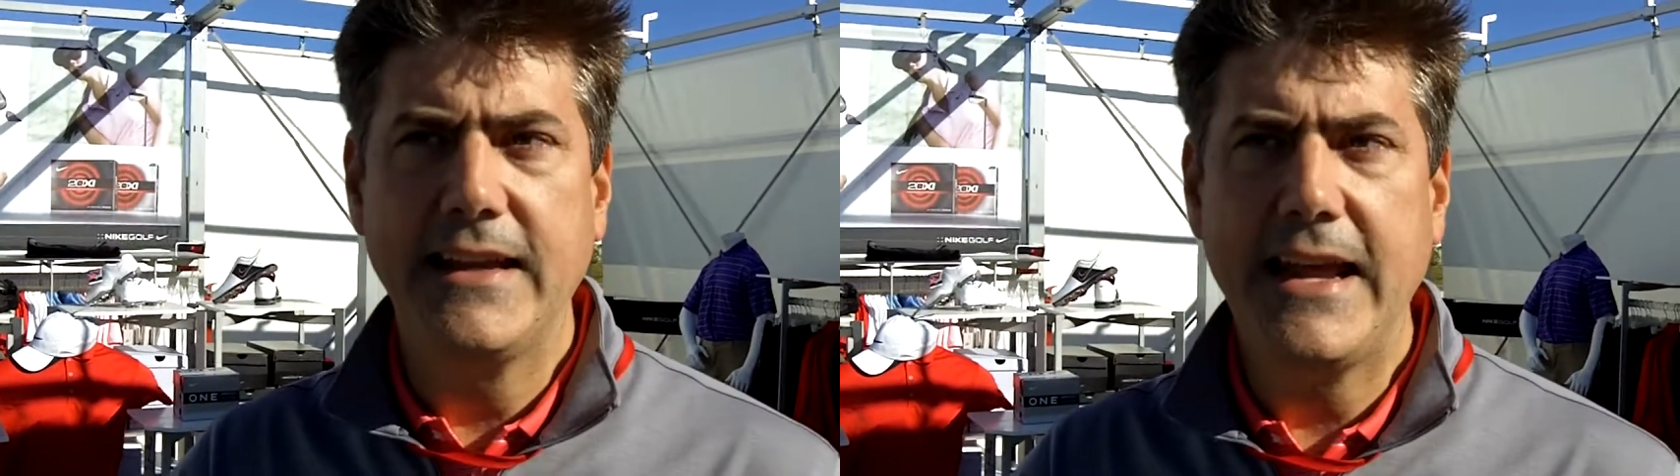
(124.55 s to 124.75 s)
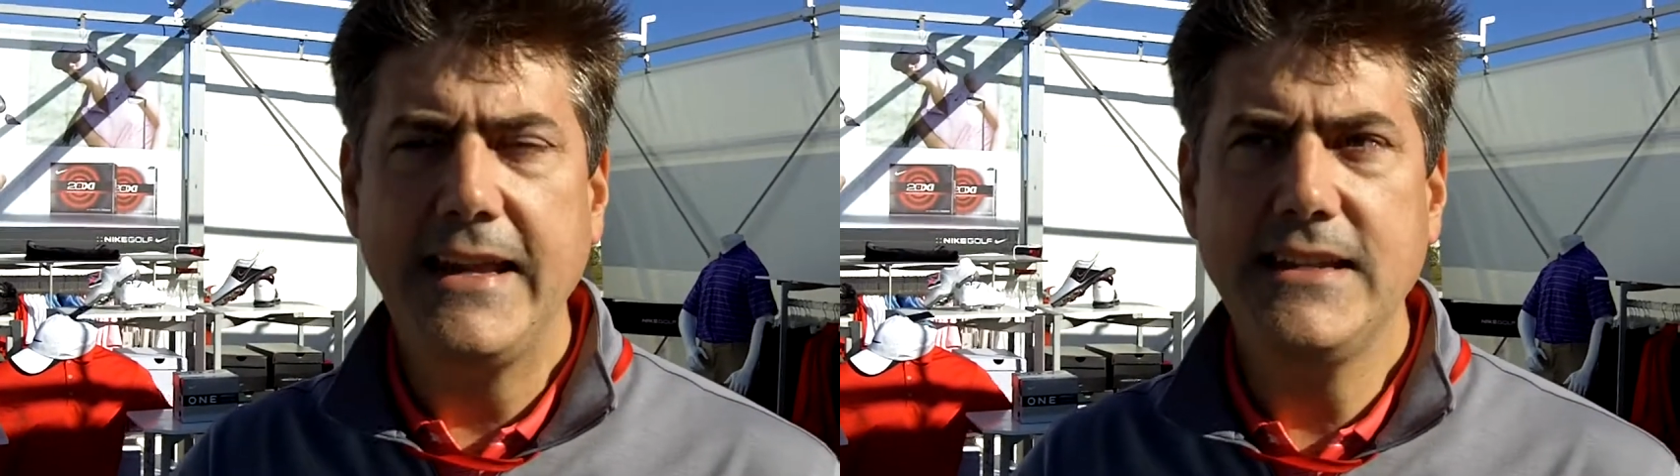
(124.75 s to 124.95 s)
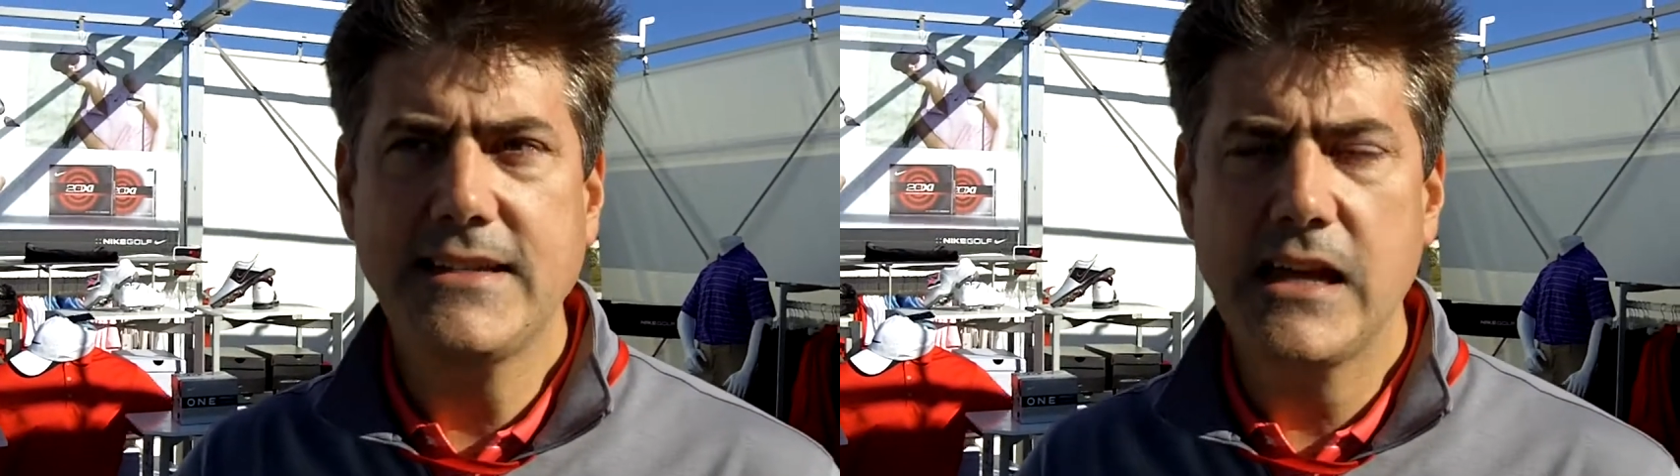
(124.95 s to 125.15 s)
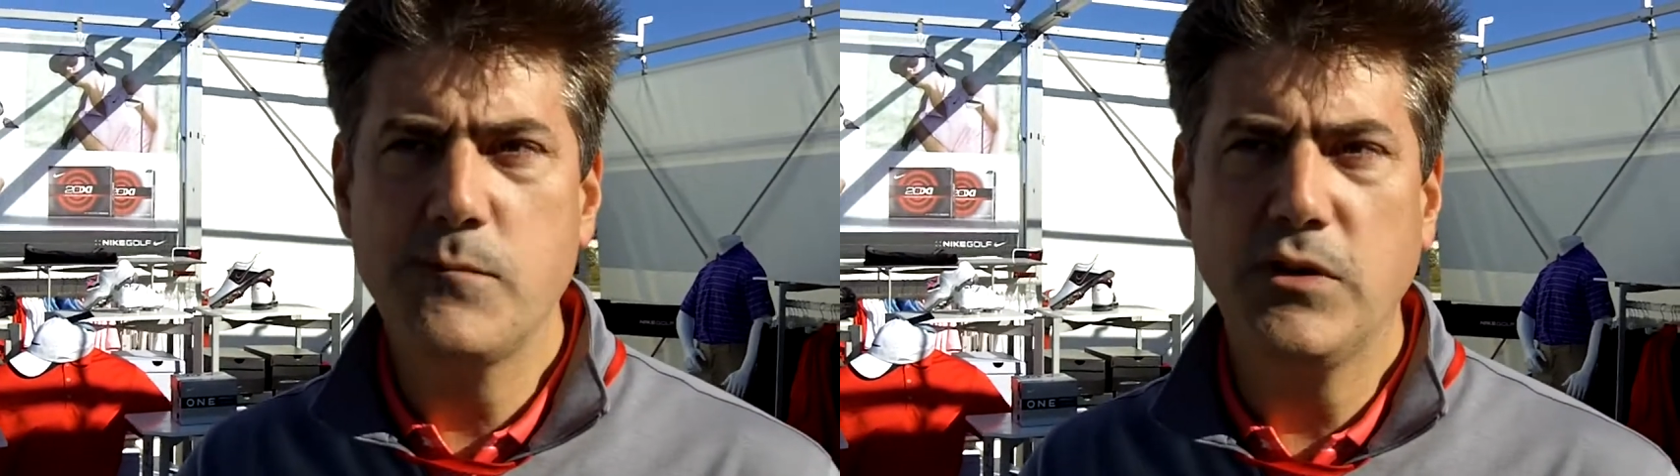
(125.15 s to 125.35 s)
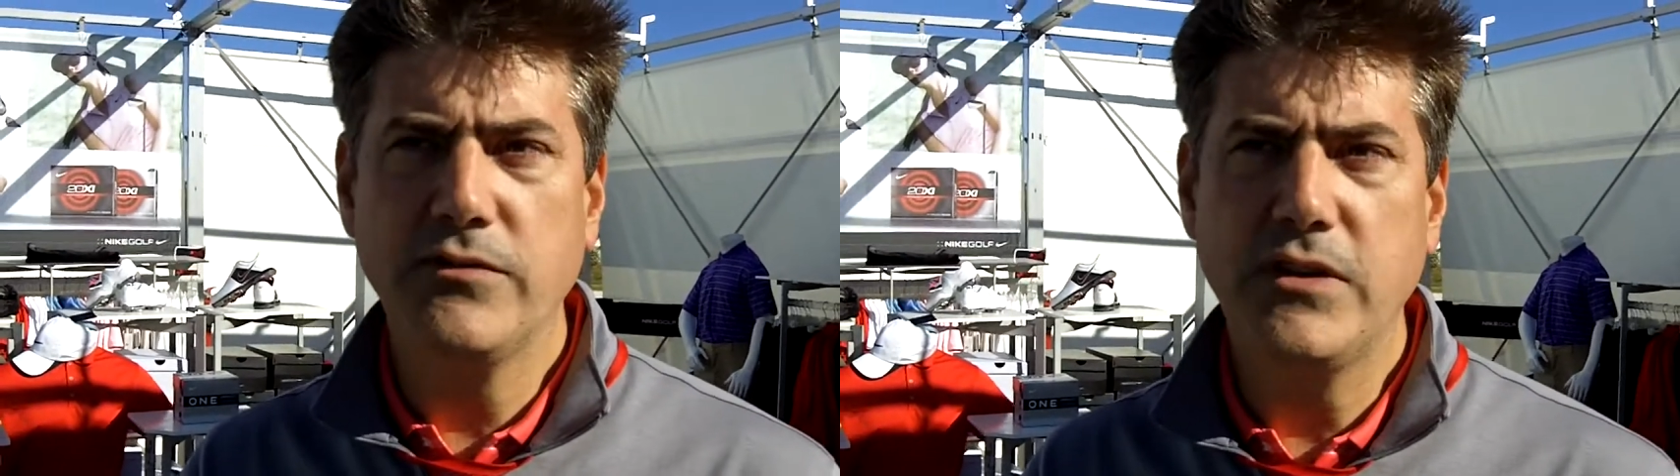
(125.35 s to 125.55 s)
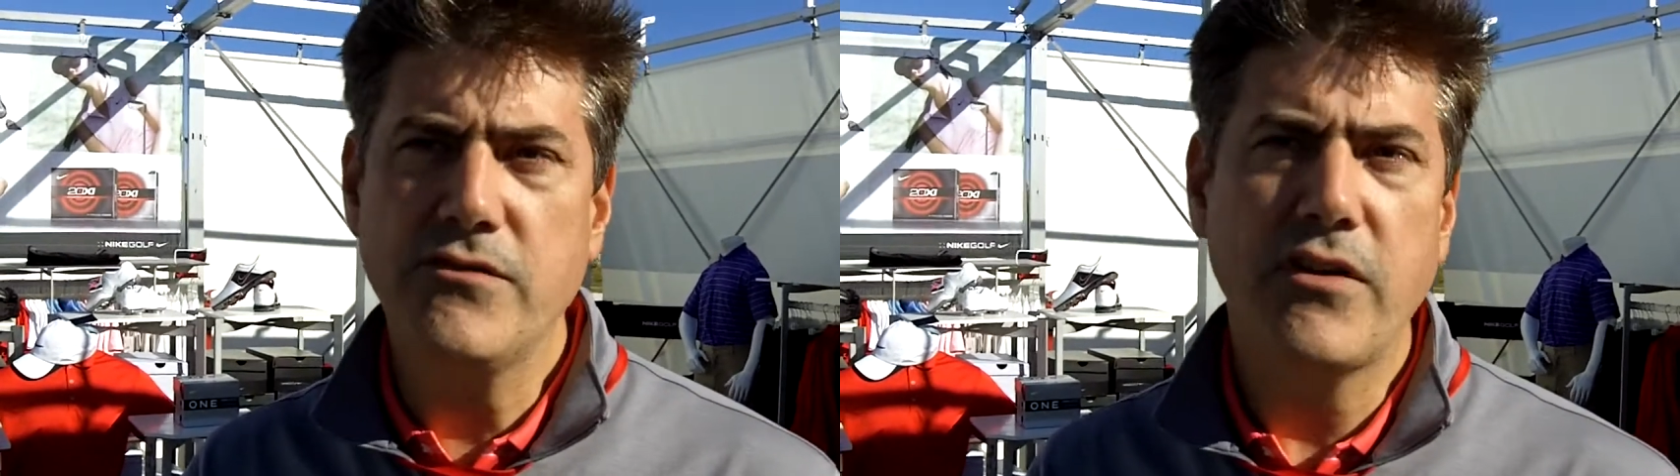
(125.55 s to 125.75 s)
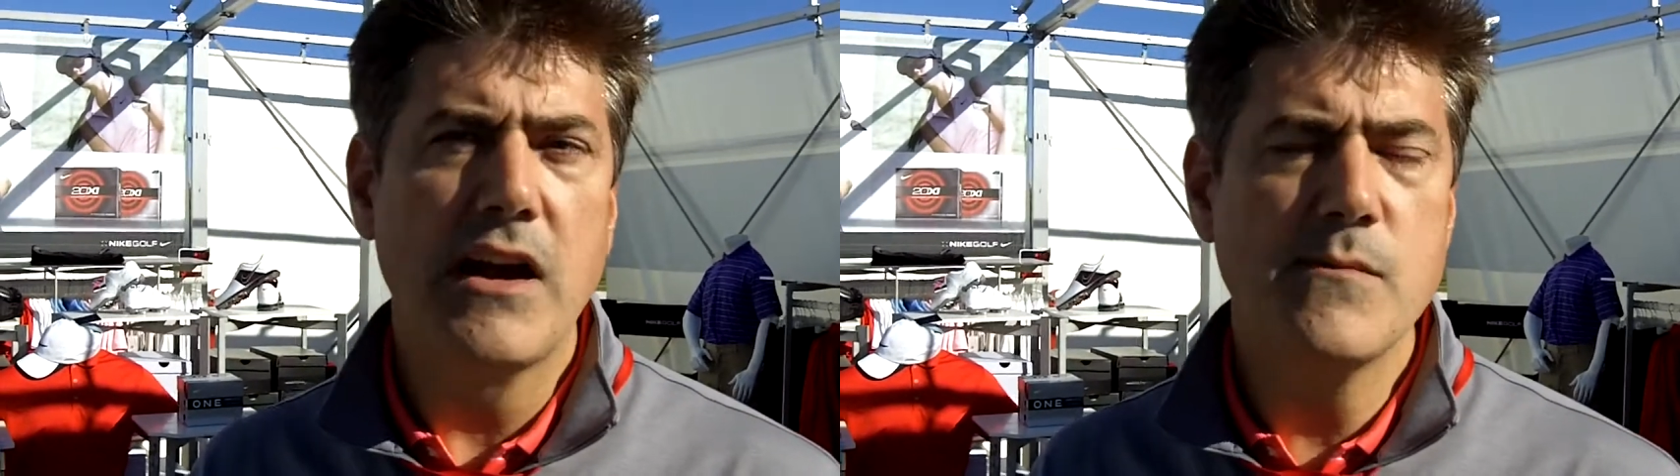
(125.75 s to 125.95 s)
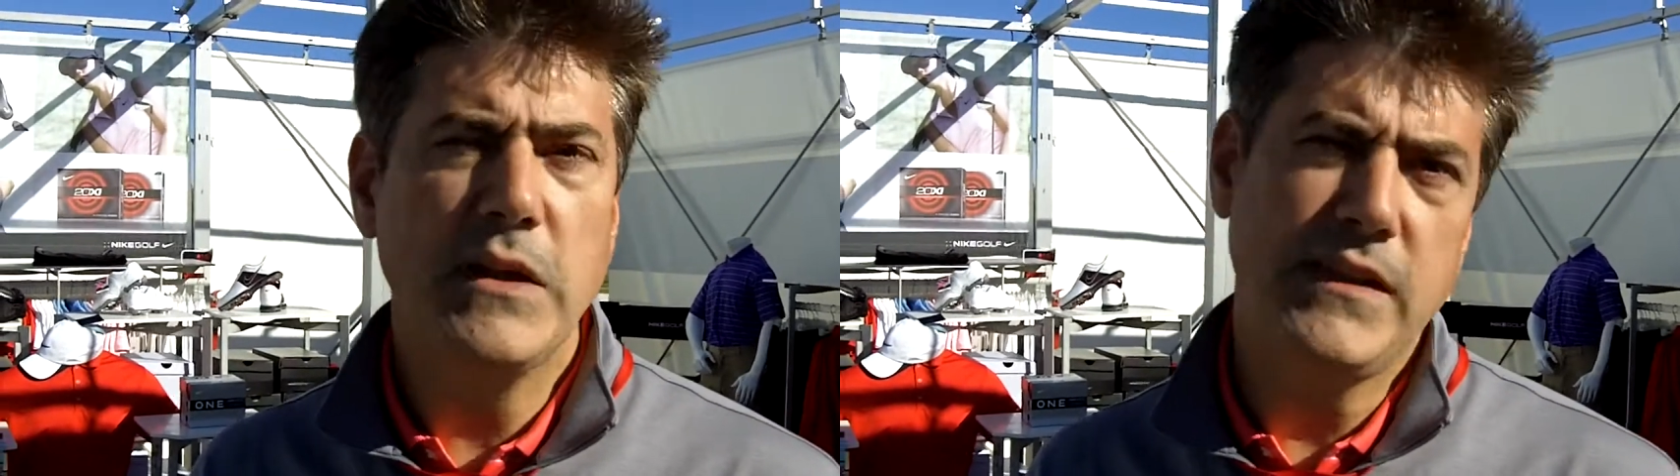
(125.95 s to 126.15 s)
any type of
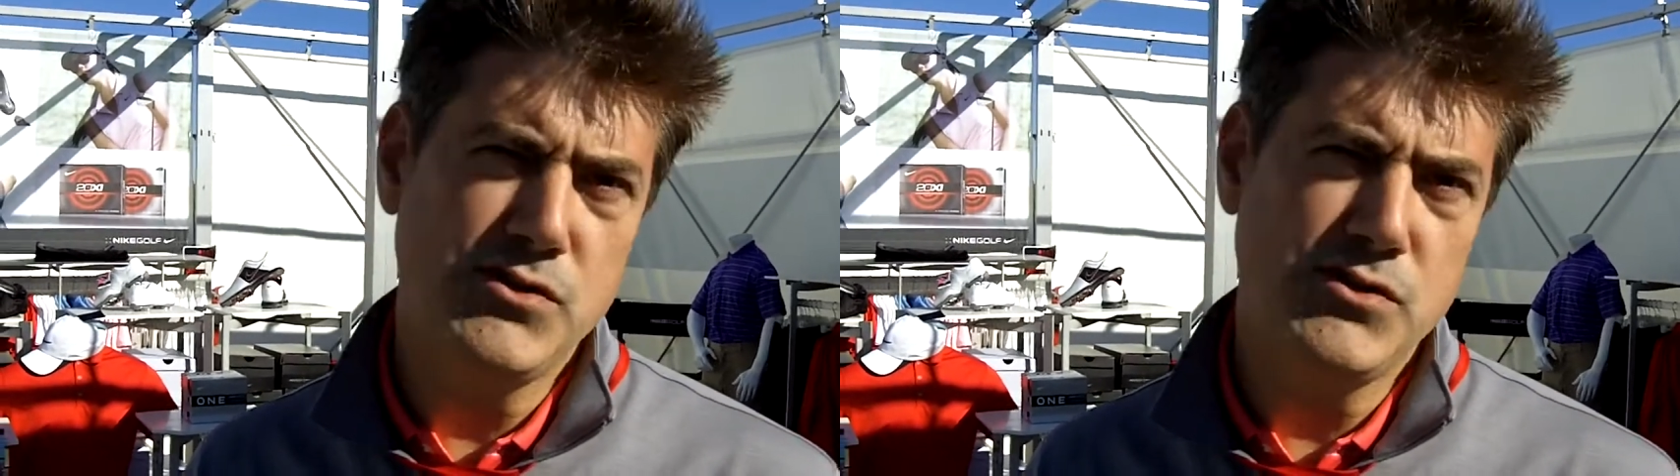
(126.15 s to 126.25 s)
environment